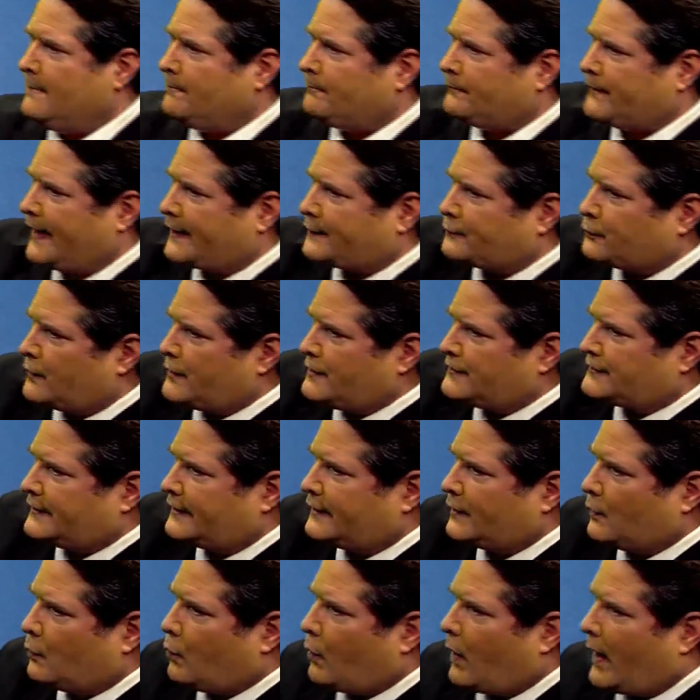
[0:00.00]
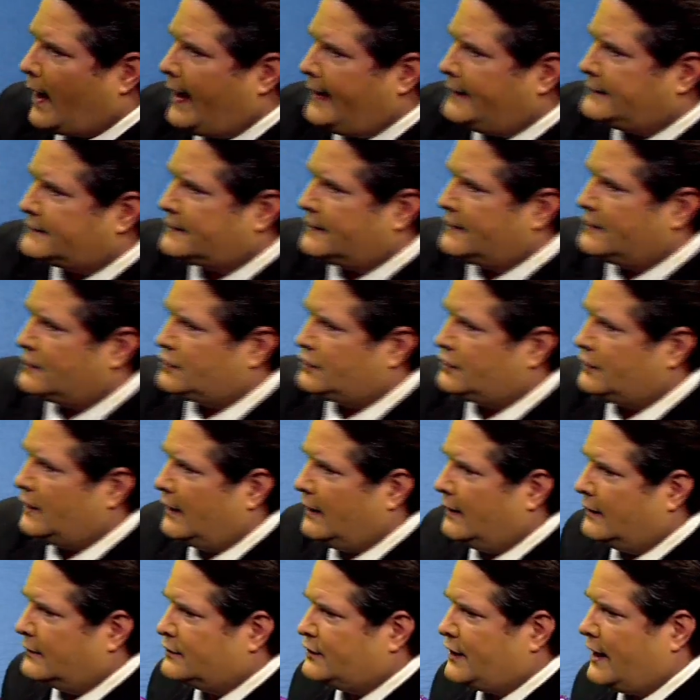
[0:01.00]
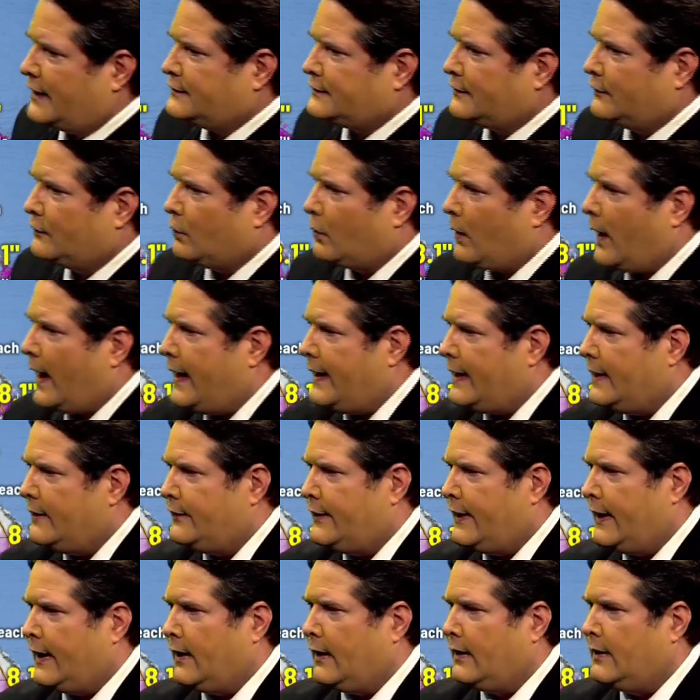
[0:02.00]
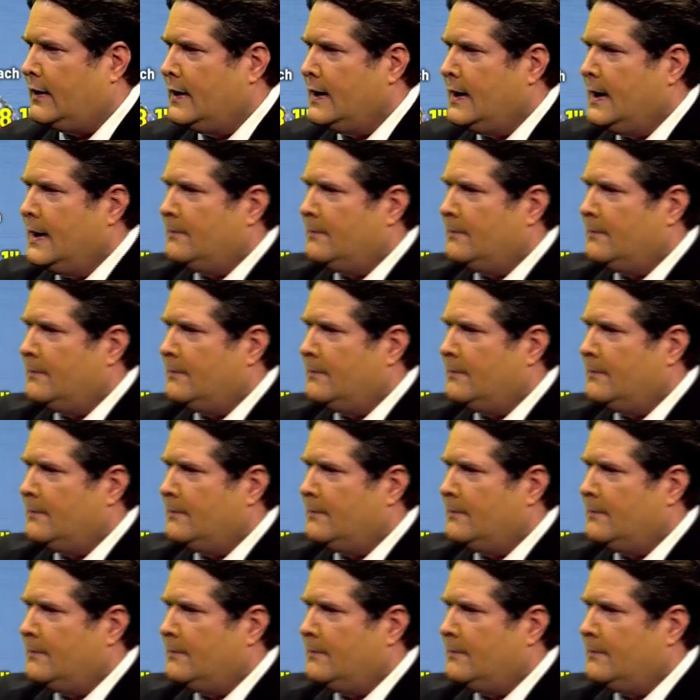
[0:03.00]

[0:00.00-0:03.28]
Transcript: That's where you see the whites and the sh uh, shades of gray in there,